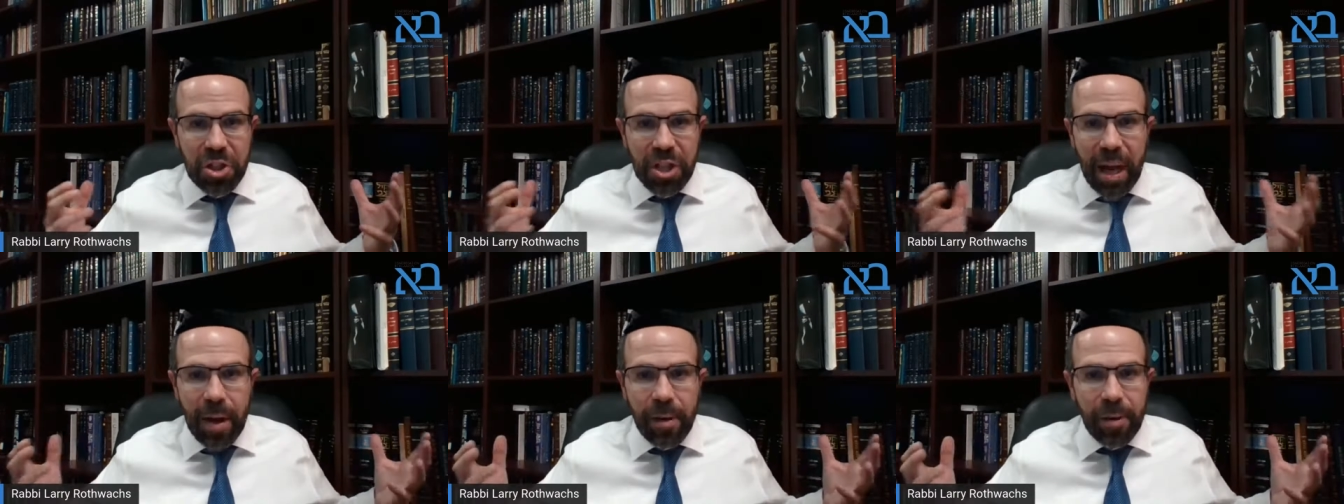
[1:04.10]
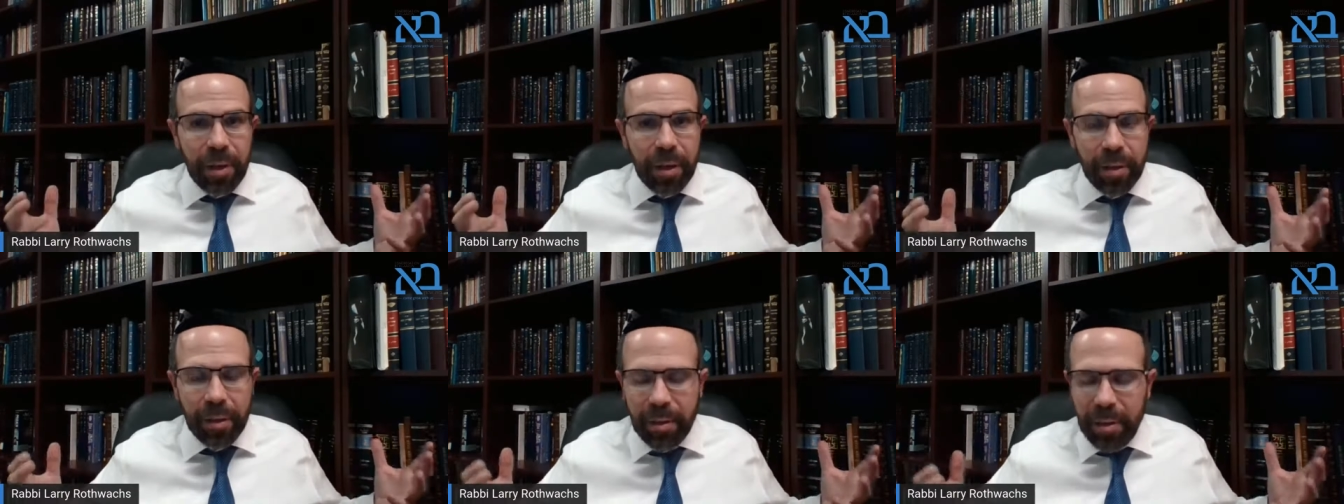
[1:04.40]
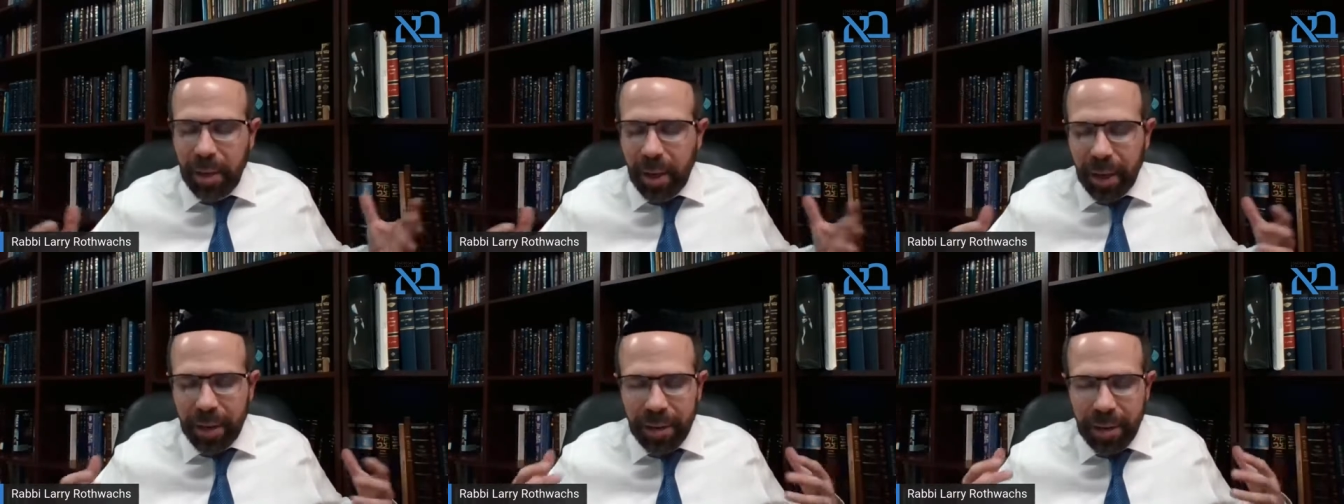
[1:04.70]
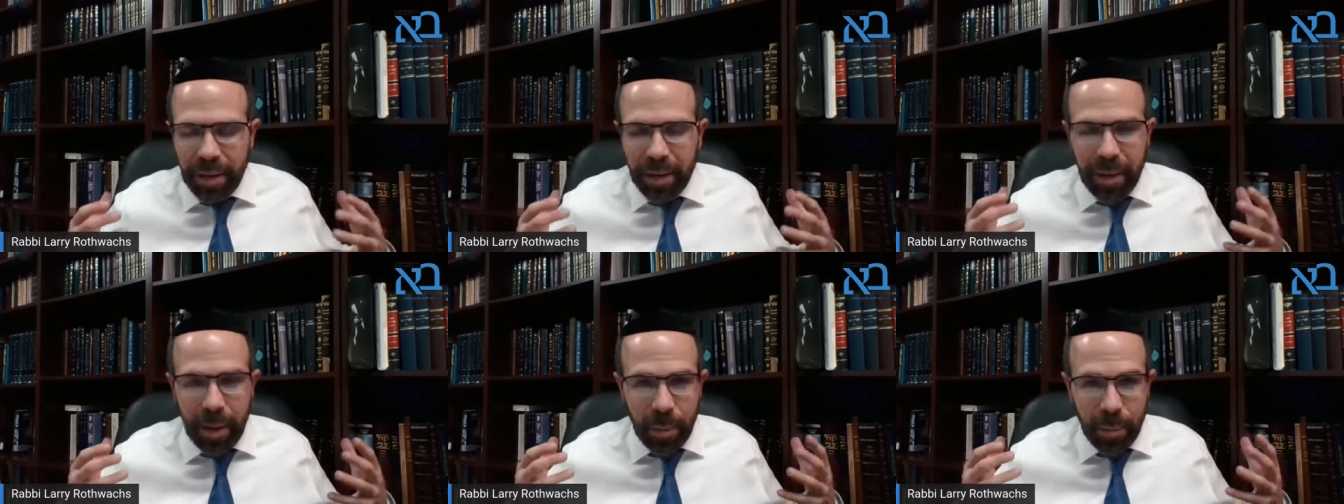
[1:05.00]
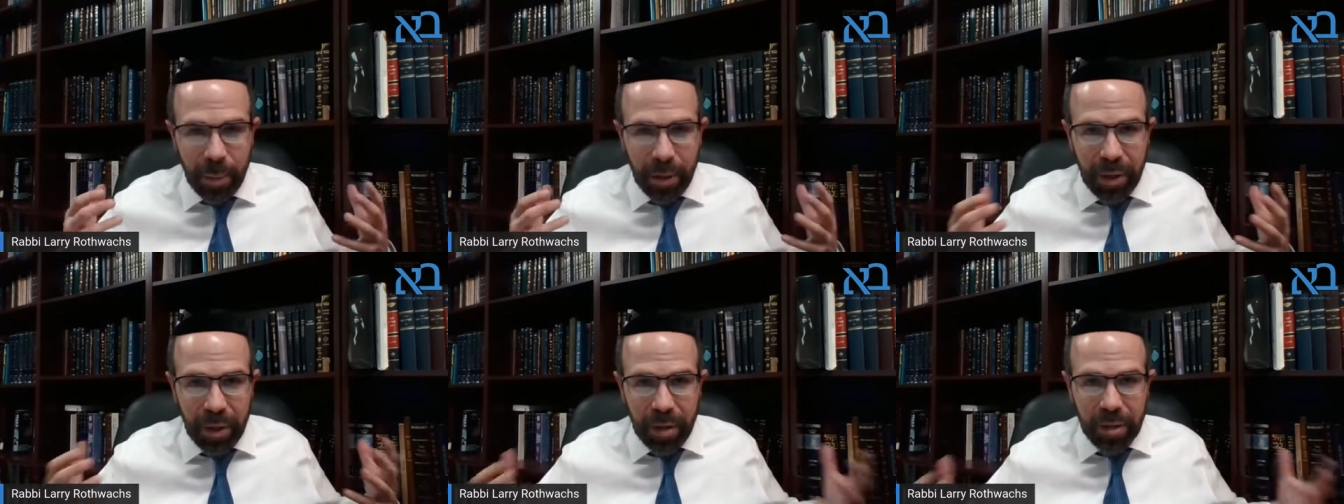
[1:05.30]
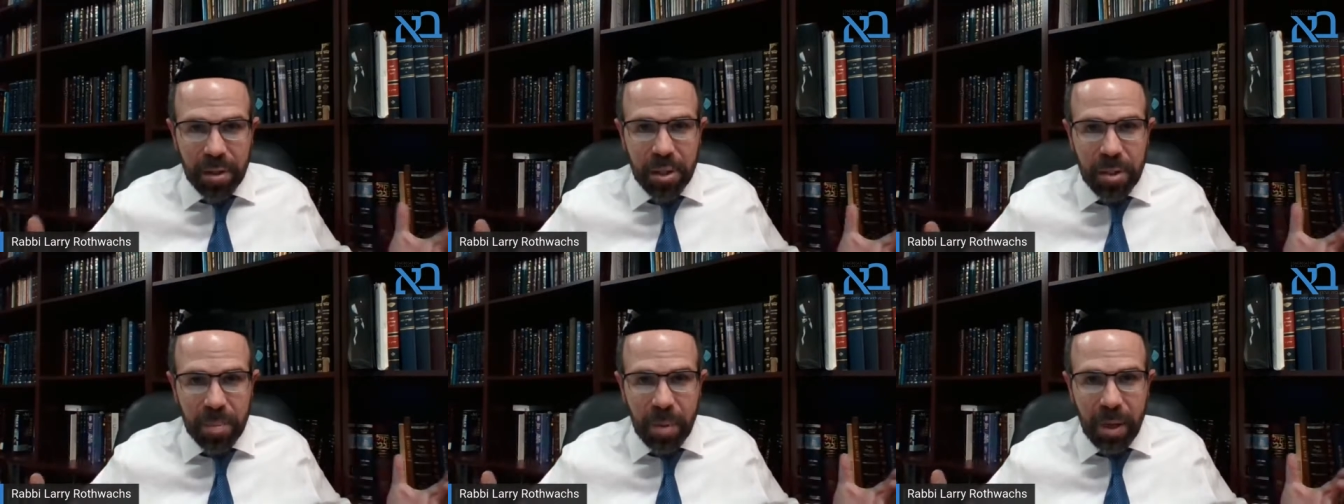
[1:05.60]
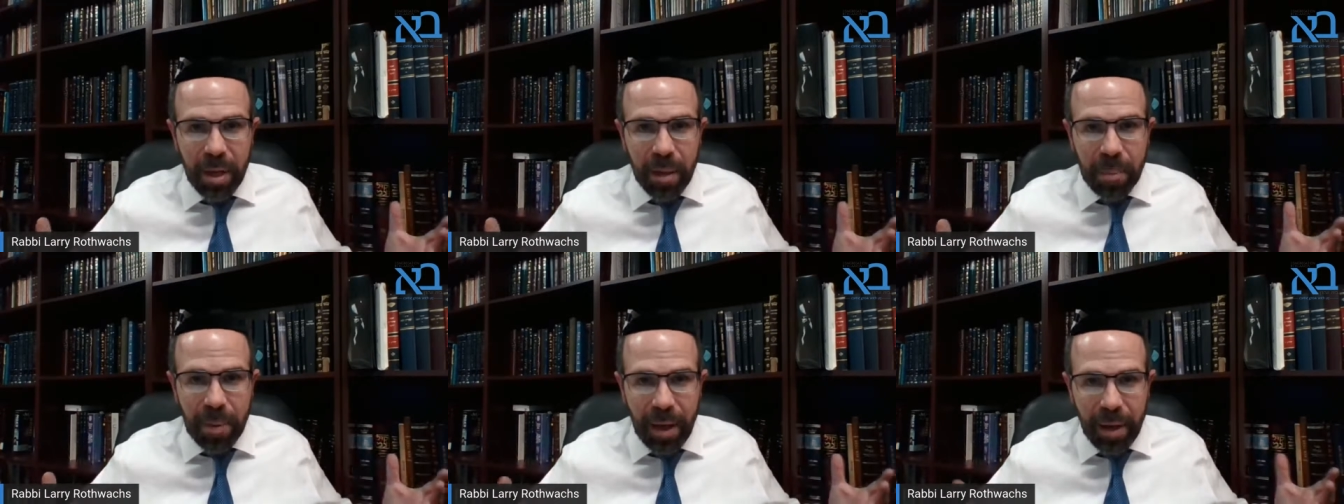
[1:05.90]
chariot, an idea that we can
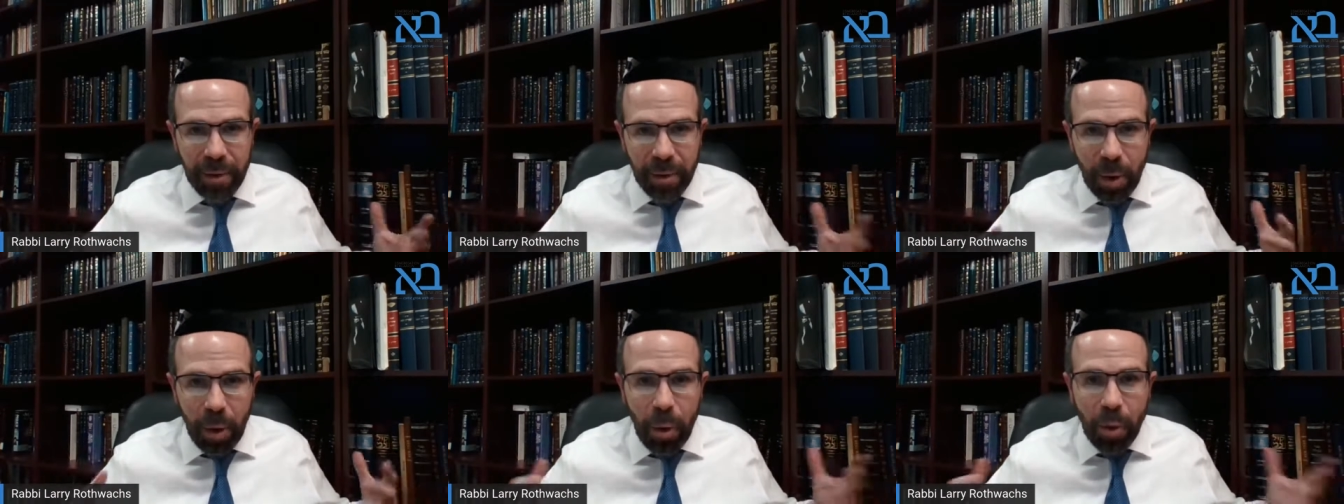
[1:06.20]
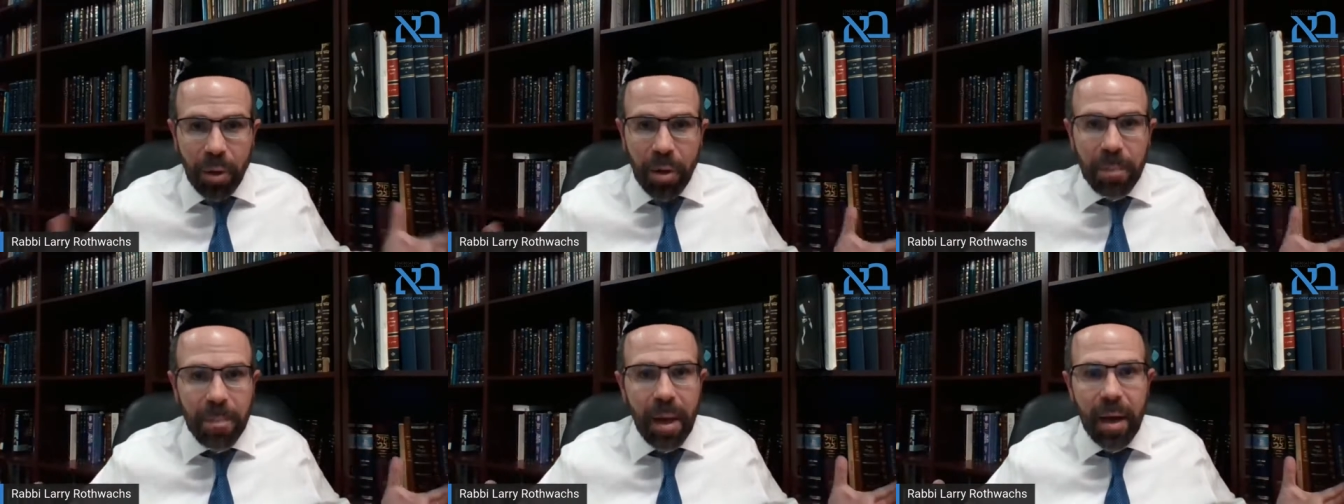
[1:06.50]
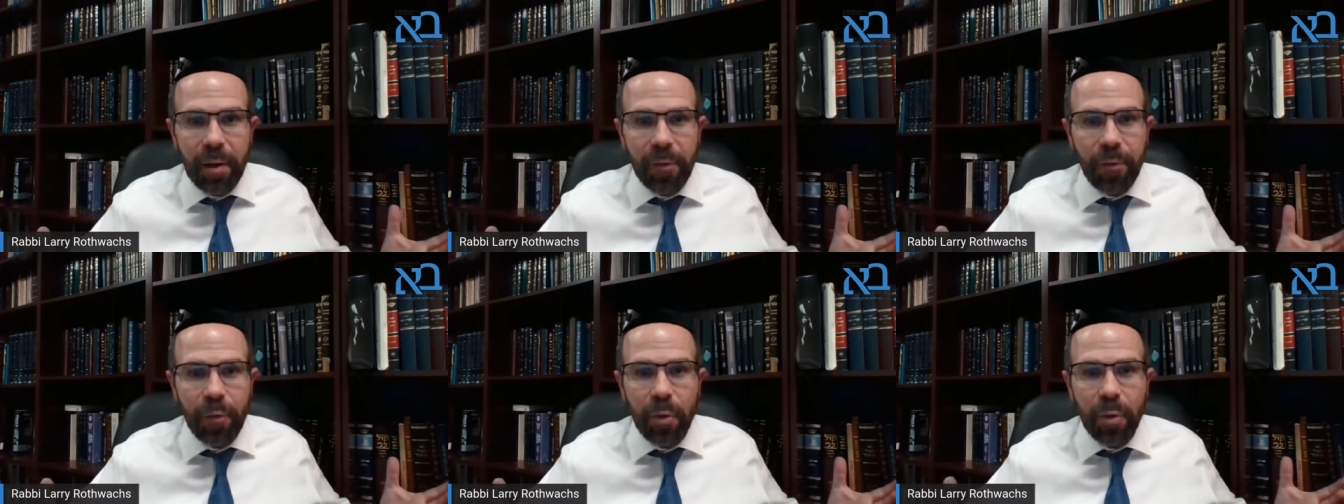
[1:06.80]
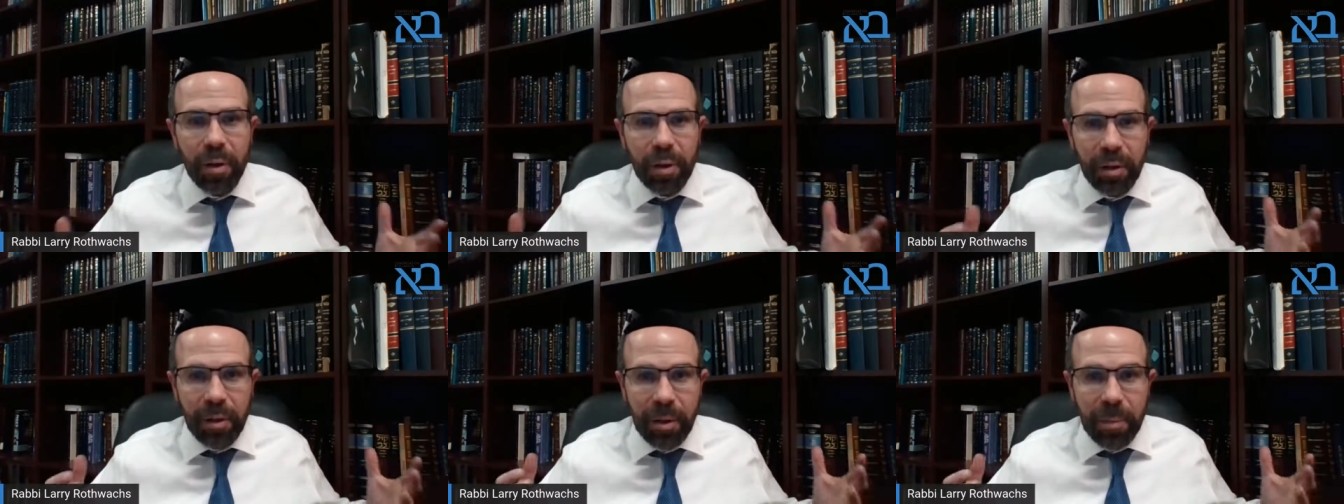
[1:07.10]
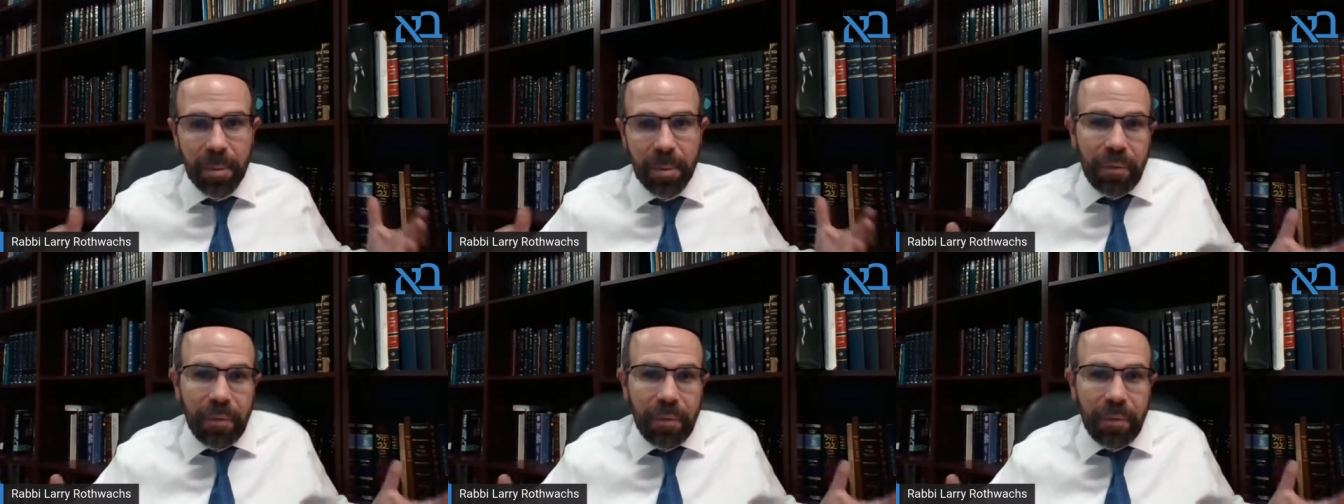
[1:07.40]
speak about only metaphorically,